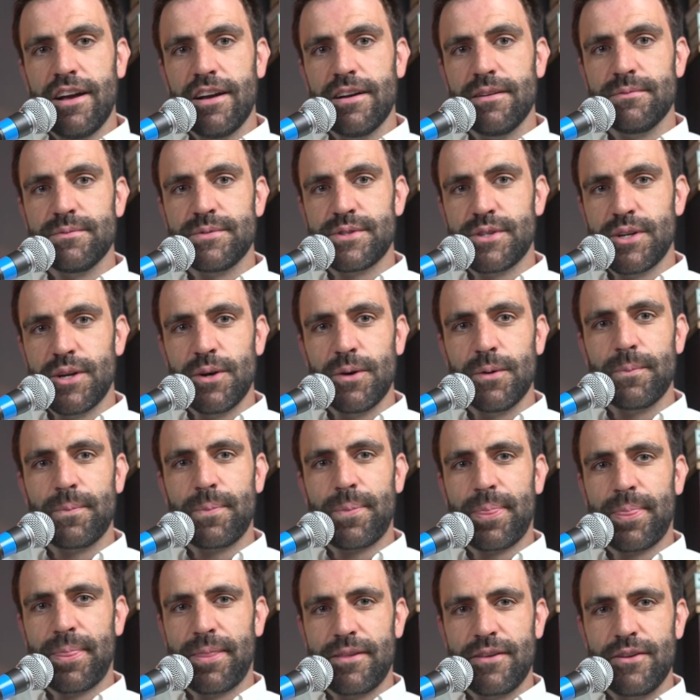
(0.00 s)
So
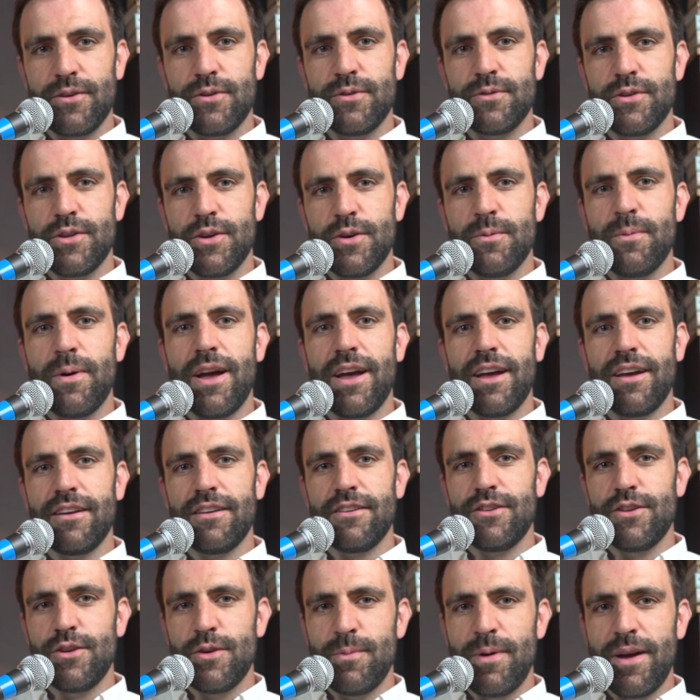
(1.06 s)
you
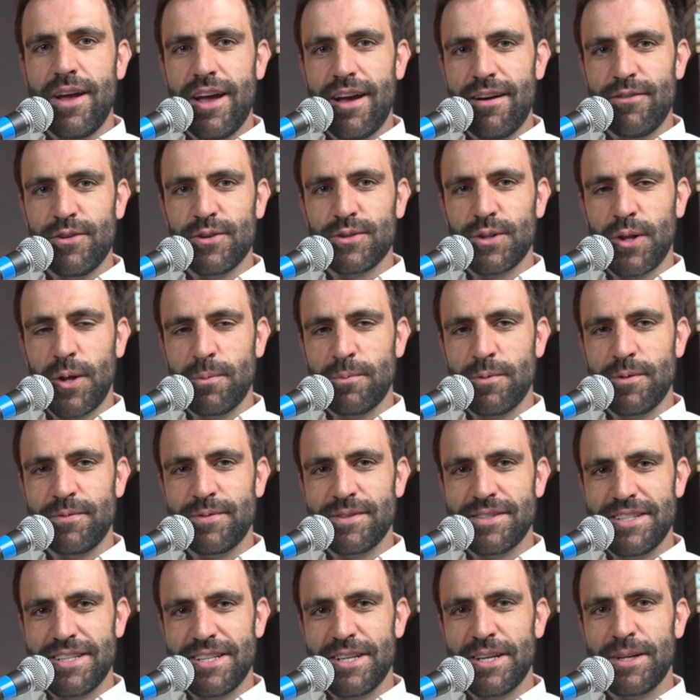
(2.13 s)
may have Oklahoma
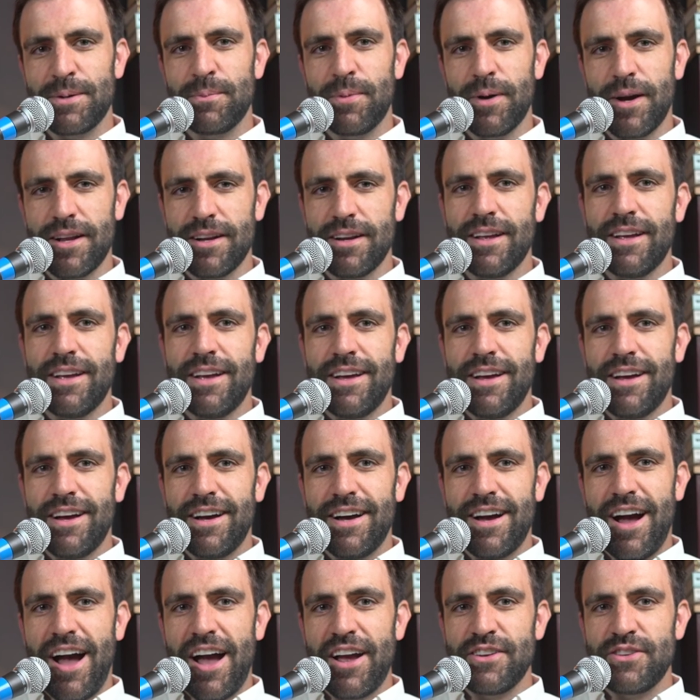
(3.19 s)
fatigue, but
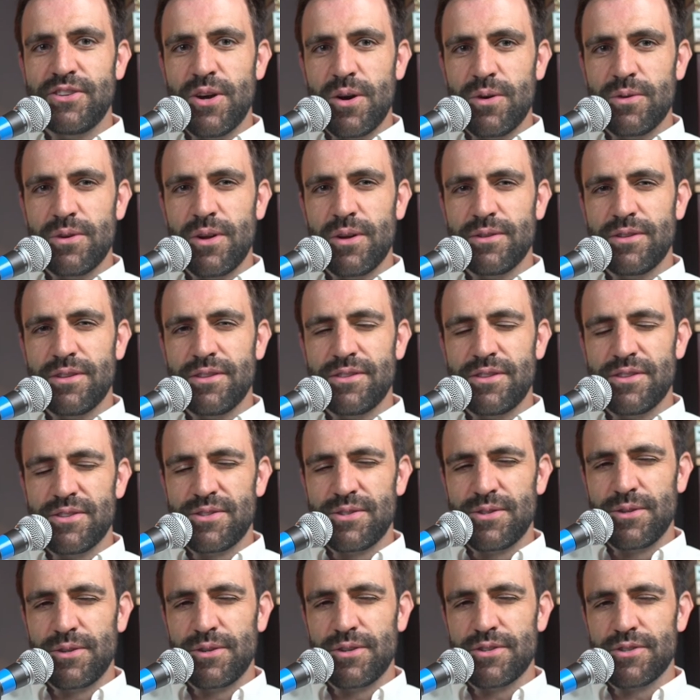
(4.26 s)
I don't know that the
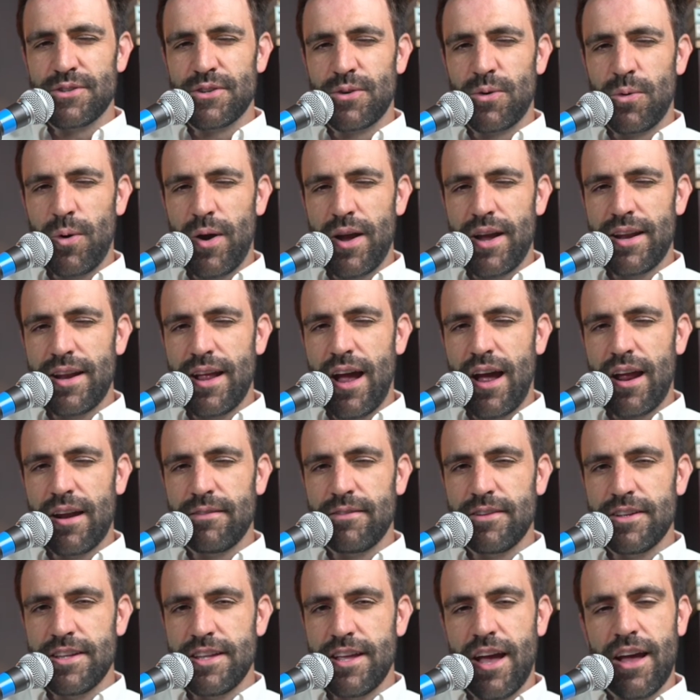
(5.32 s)
Sooners are quite out
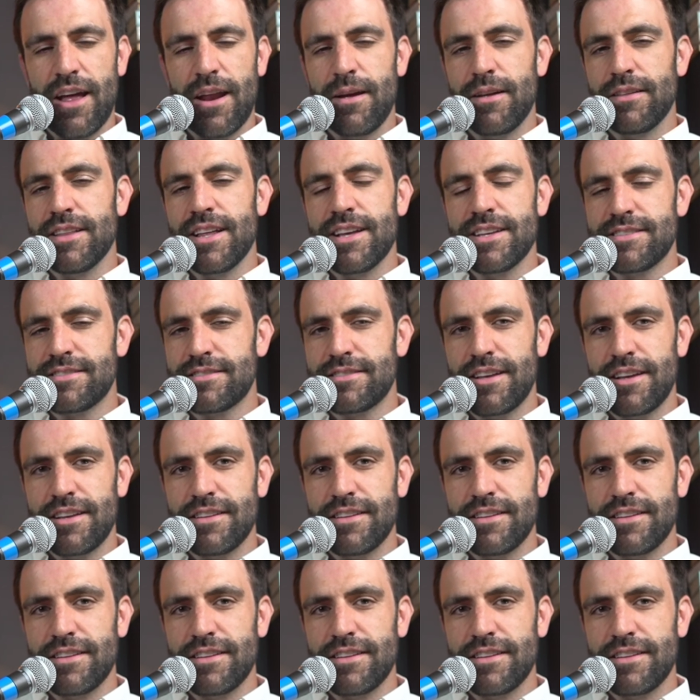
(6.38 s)
of it yet, unless